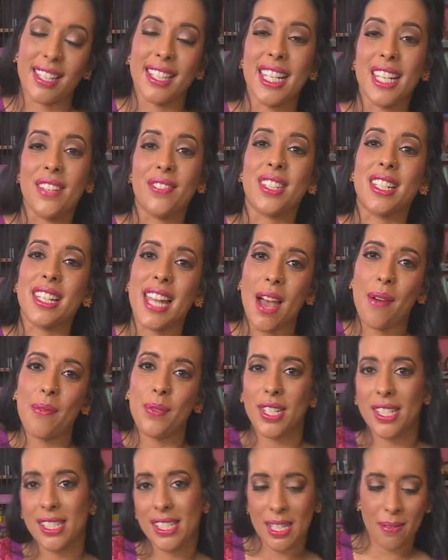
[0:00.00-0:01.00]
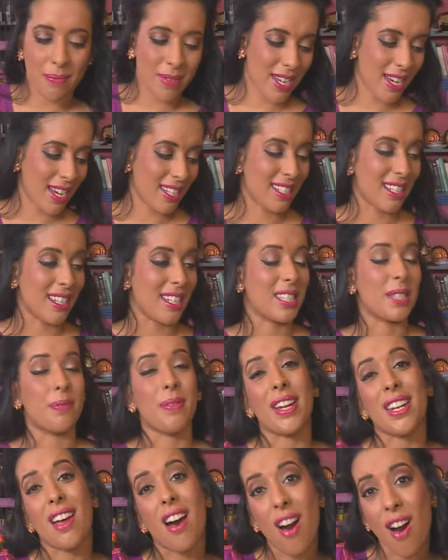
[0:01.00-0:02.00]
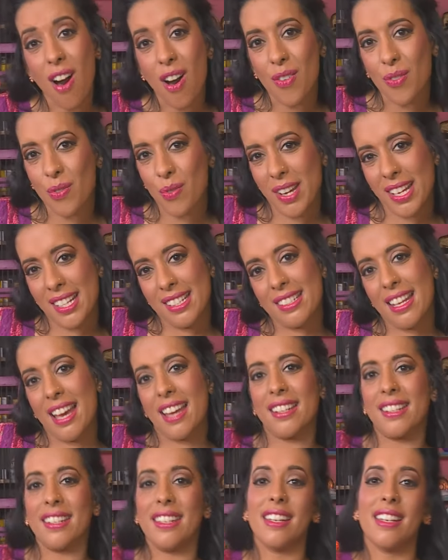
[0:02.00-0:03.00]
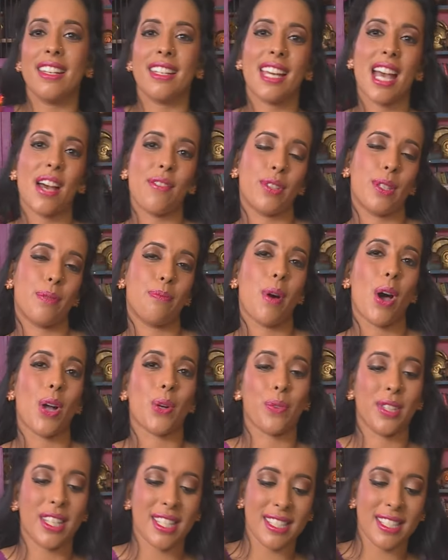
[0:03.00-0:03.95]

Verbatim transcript: leave the lamb to simmer until it's about halfway done. Cover the pot with a